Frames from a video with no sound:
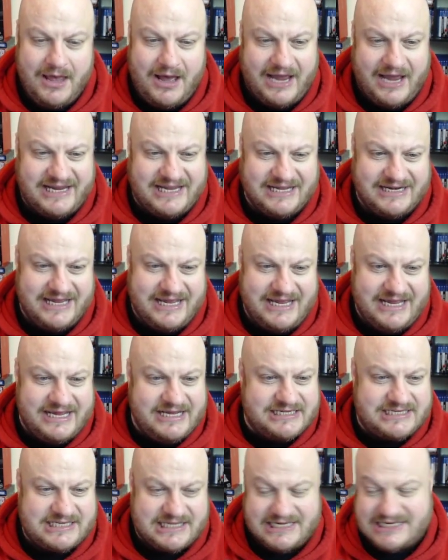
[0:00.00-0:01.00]
I can
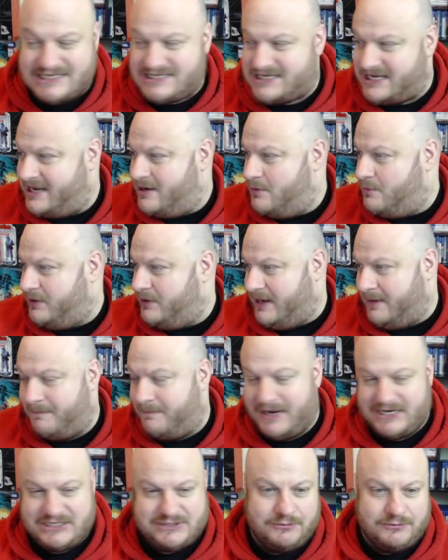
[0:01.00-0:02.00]
easily see it winning
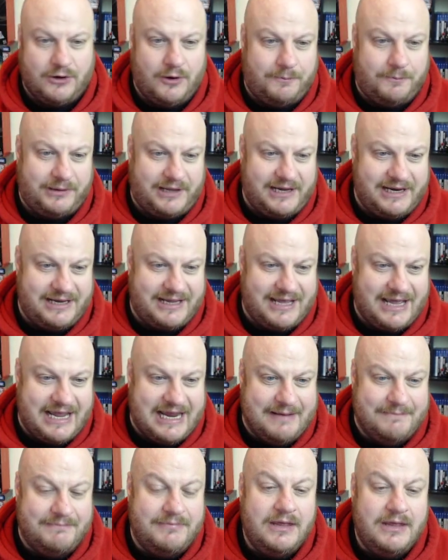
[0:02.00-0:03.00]
Best Role Playing
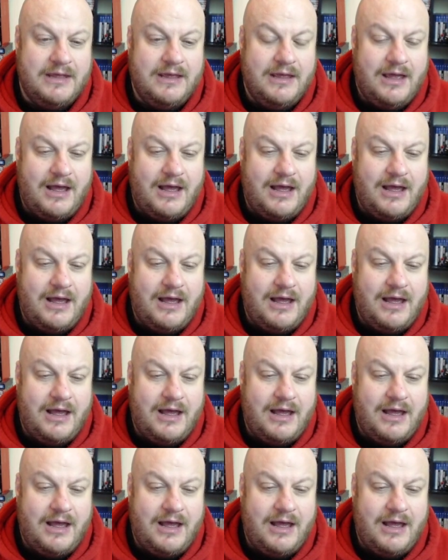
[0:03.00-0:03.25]
Game.